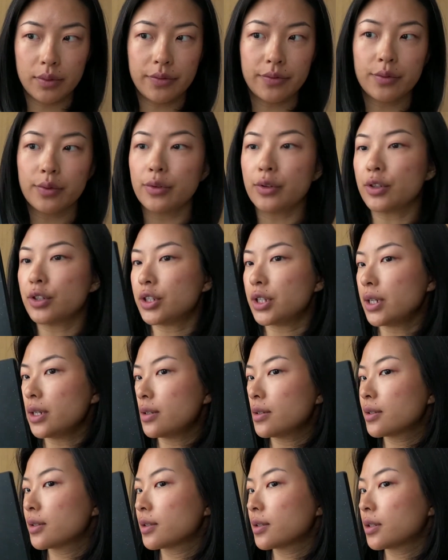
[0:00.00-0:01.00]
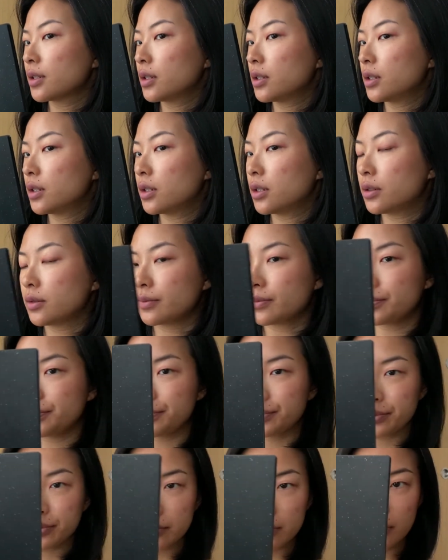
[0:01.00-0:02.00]
But for the cheeks,
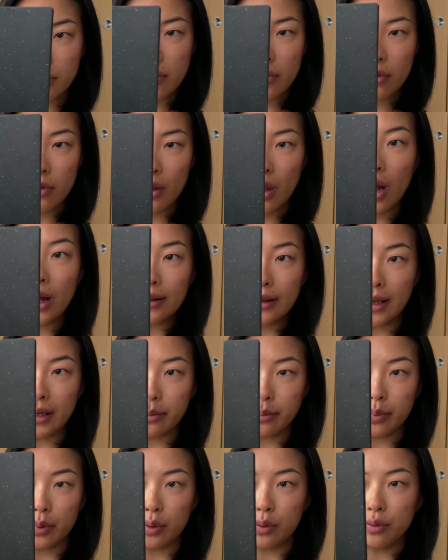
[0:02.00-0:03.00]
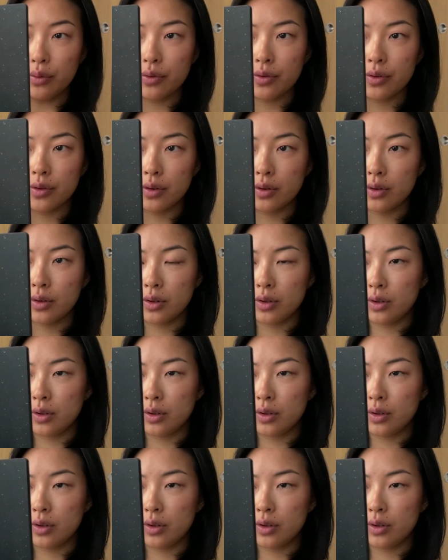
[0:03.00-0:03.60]
I like both.